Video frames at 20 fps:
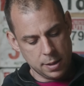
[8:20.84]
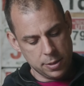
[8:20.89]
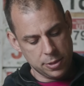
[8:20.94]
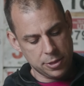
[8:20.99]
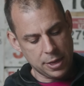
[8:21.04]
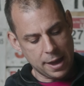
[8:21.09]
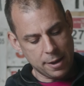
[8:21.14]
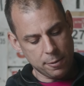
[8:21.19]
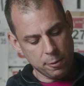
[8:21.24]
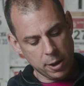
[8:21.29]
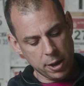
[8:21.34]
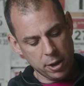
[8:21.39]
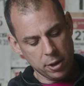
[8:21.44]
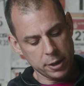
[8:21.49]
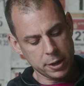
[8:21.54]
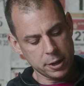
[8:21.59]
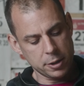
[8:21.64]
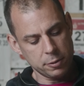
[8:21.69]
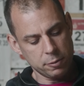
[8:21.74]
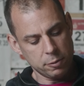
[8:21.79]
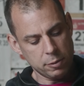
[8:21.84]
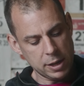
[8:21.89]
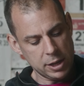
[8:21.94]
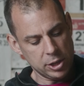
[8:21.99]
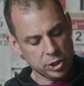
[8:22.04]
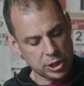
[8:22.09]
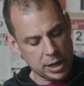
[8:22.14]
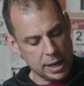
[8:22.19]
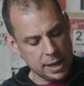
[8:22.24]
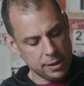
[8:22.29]
That way I can
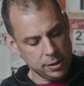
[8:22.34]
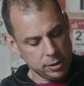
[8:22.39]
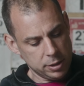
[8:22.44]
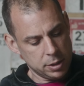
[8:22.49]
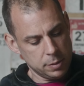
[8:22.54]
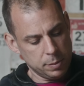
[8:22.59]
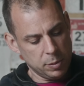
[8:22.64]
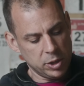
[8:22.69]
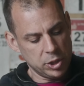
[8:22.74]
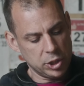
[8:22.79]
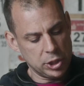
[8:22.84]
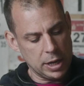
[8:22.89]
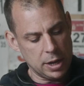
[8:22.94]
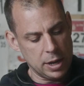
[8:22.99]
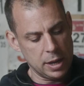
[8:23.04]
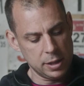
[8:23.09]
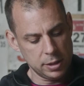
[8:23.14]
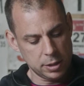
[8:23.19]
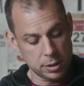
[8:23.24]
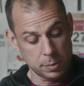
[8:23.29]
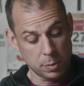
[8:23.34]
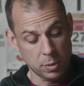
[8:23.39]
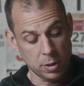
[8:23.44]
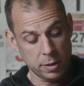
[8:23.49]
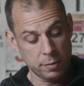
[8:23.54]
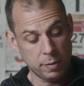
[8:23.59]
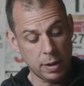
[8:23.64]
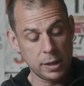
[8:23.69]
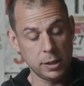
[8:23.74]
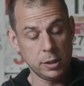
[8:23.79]
reach into my
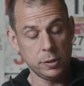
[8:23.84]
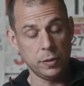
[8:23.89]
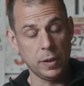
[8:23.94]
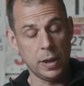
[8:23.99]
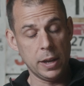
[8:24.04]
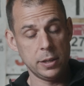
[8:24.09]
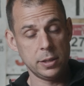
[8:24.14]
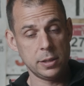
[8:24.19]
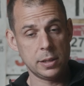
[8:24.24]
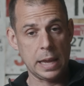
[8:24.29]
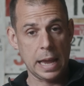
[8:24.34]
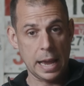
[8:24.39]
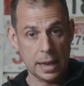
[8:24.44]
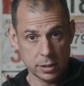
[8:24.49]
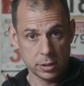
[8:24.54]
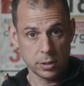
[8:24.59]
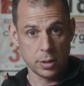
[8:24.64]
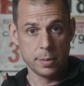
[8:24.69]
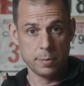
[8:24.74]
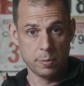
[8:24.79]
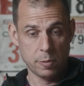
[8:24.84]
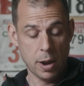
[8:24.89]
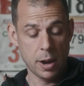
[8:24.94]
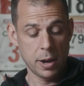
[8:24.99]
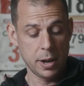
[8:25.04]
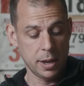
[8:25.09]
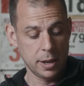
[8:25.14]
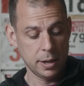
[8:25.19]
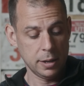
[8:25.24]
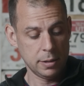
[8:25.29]
race vest as I'm
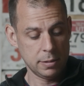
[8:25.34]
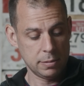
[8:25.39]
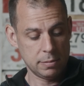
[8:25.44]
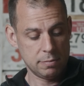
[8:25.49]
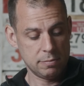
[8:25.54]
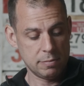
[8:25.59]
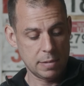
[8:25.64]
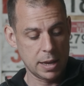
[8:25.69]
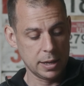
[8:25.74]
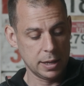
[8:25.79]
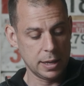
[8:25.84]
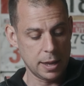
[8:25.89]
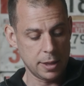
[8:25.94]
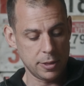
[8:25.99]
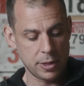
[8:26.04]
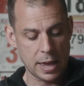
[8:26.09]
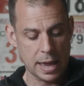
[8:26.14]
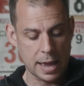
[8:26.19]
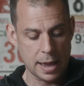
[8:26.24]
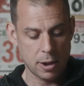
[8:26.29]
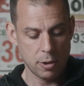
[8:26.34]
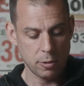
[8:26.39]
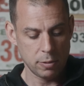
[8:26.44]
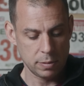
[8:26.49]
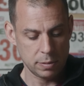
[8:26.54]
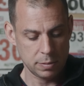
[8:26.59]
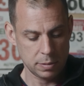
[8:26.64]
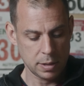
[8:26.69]
running and get that out.